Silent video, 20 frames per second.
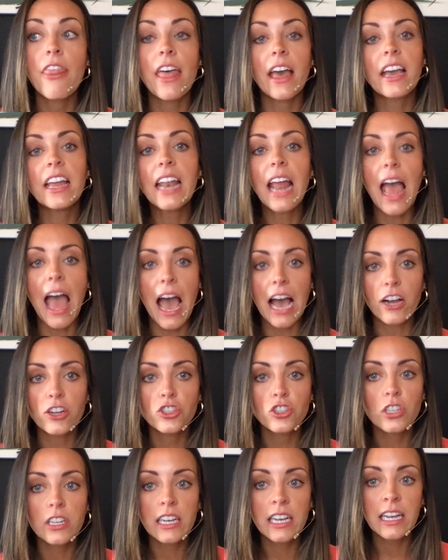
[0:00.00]
that could
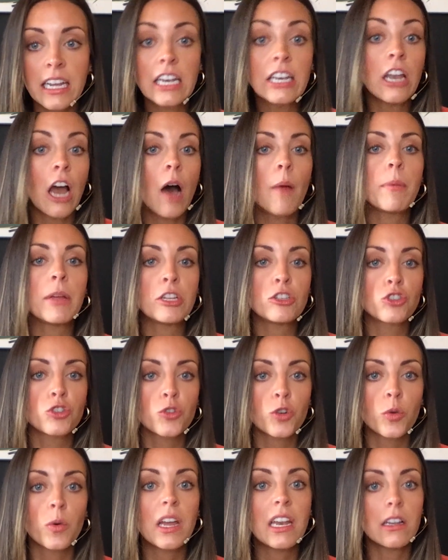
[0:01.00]
actually not be
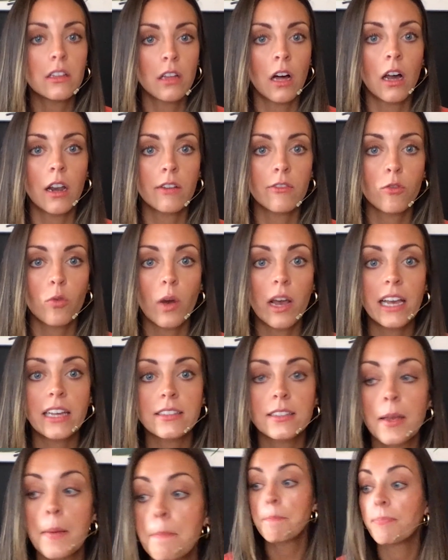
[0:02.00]
true in a lot of
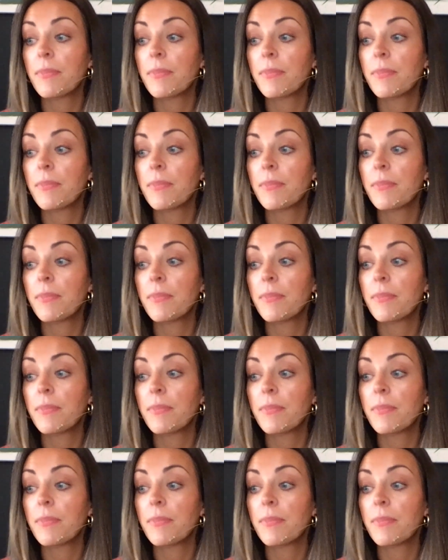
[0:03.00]
ways.